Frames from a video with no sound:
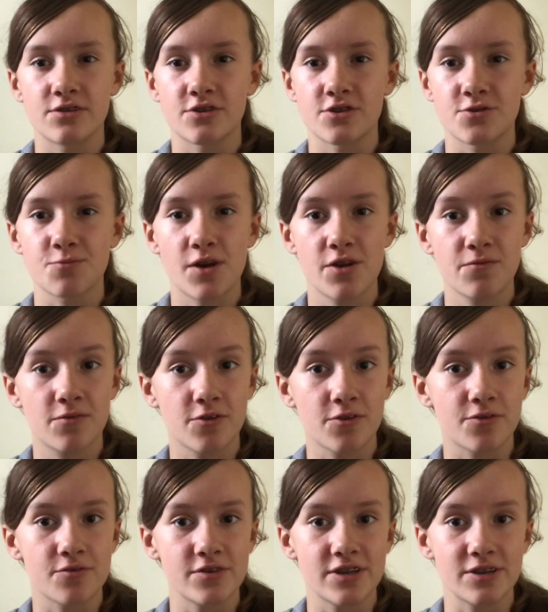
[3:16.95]
there's
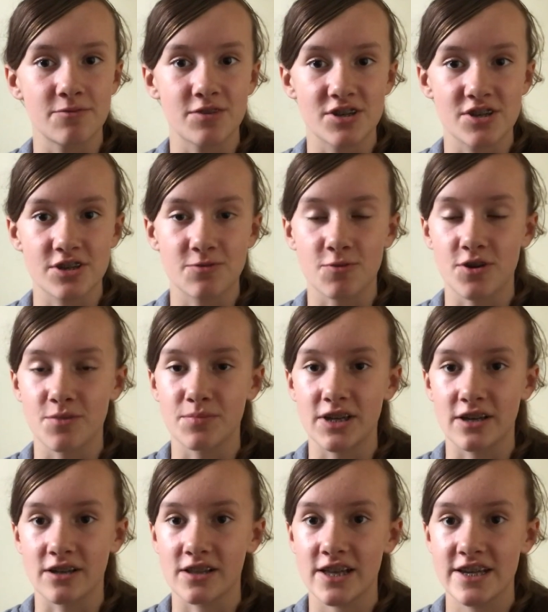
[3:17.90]
1-4-3, which is what me
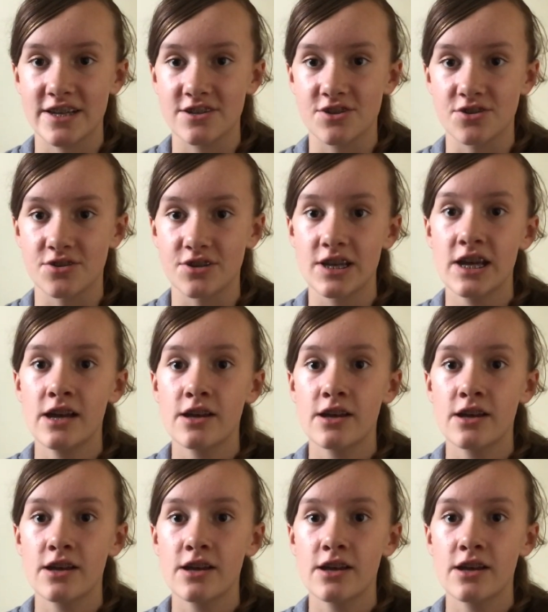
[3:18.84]
and Clyde do,